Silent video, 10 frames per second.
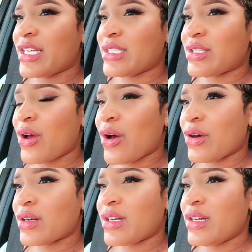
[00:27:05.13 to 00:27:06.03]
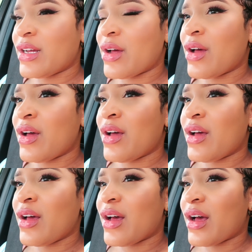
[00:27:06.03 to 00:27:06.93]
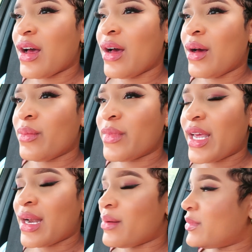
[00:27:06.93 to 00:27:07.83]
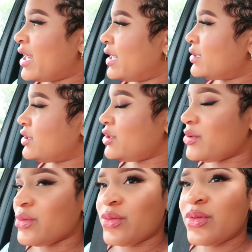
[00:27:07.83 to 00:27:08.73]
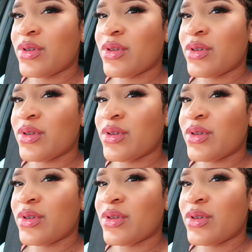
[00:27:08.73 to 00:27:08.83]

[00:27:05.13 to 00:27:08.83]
and talk and I'm not too